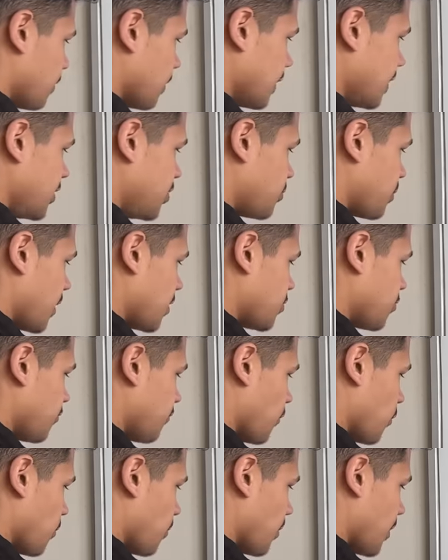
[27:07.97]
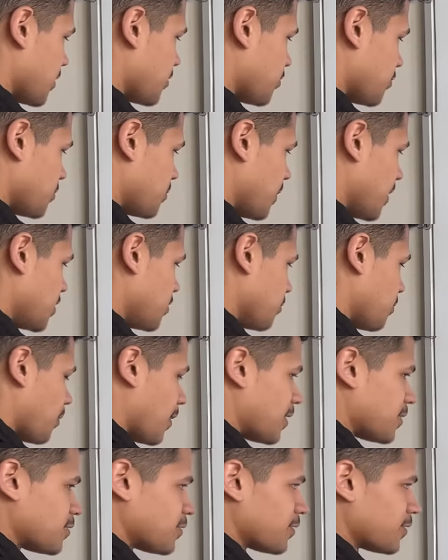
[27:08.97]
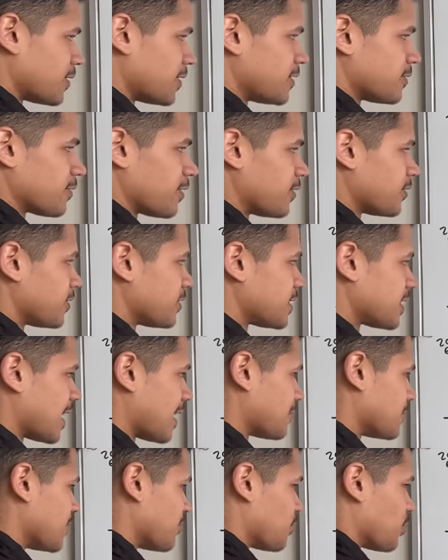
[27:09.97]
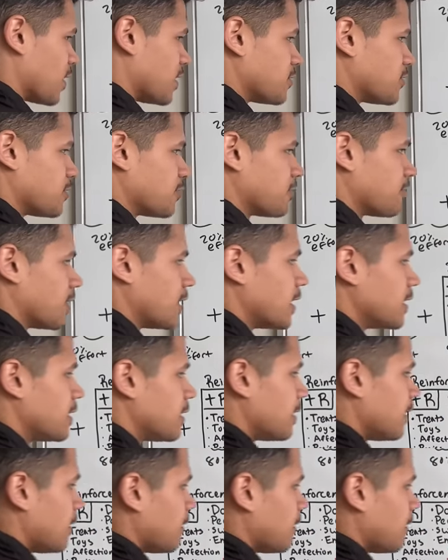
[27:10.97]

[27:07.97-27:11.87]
leash pressure, verbal pressure, spatial pressure. These are all just types of pressure, right?